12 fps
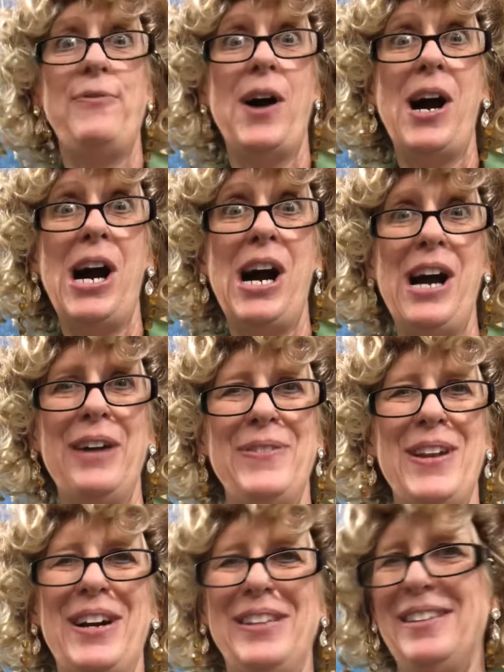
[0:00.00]
5.
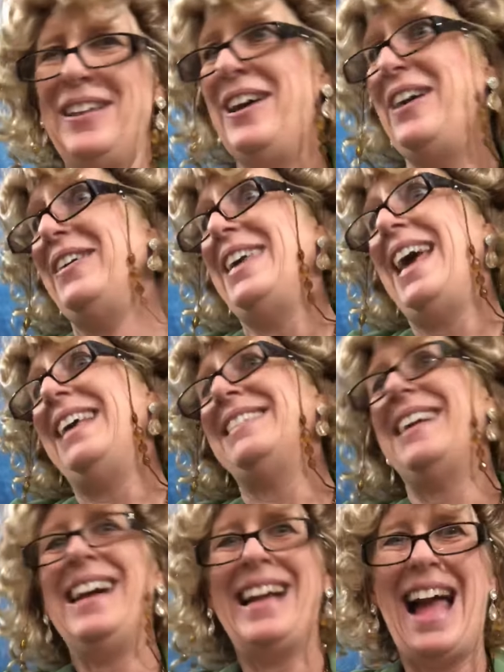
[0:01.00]
And I said, oh, yes,
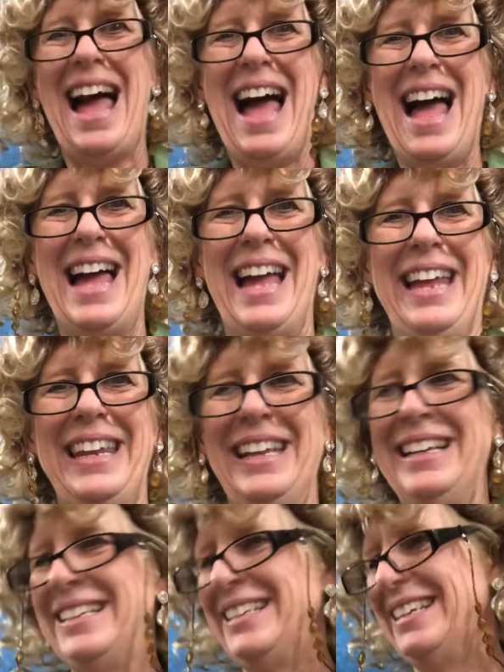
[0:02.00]
I can.